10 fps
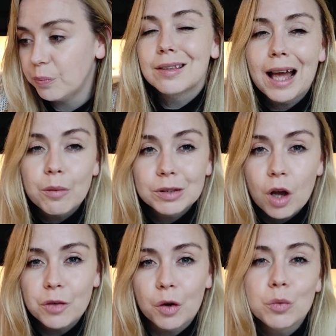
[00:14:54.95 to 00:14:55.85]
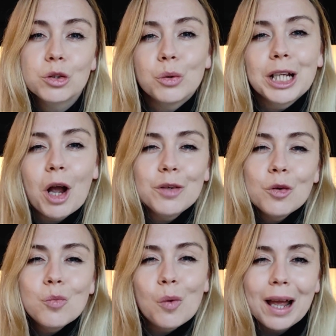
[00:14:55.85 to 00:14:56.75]
So that was I was already kind
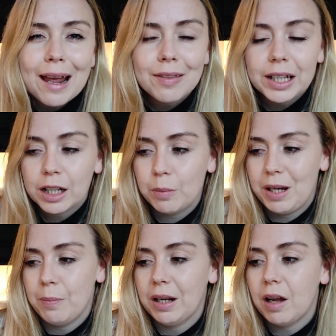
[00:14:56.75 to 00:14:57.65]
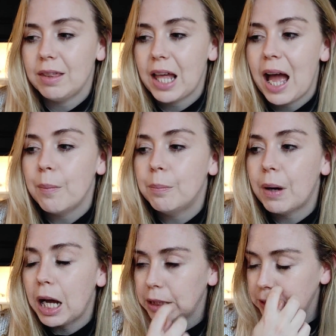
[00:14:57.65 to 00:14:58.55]
of aware that it could be a bit like that,
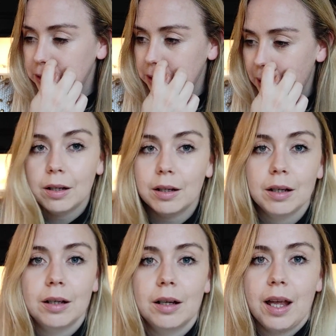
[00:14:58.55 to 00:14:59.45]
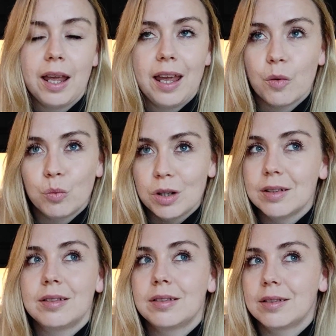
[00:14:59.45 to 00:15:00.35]
but it
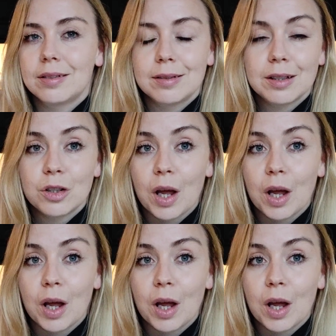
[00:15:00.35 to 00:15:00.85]
was